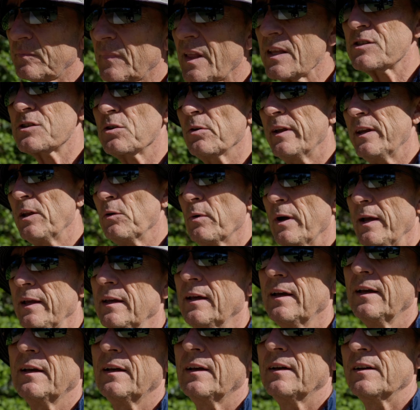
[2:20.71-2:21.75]
So anyway,
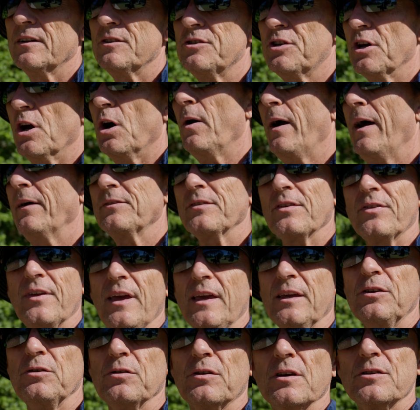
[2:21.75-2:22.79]
Joe, I have to
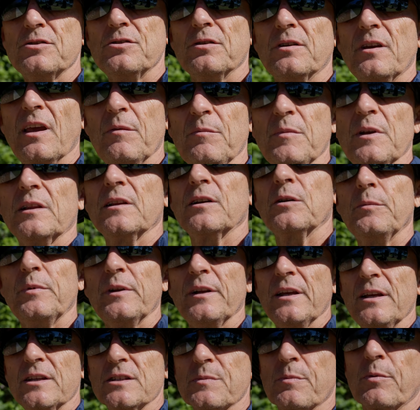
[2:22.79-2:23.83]
thank you because you gave me a little bit
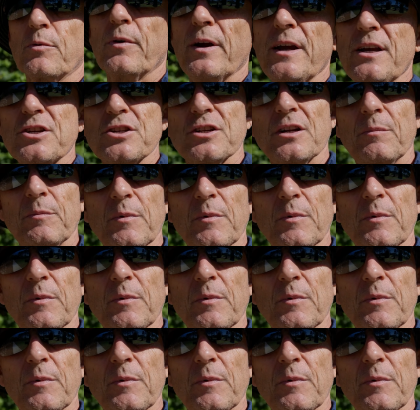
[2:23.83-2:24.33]
of inspiration.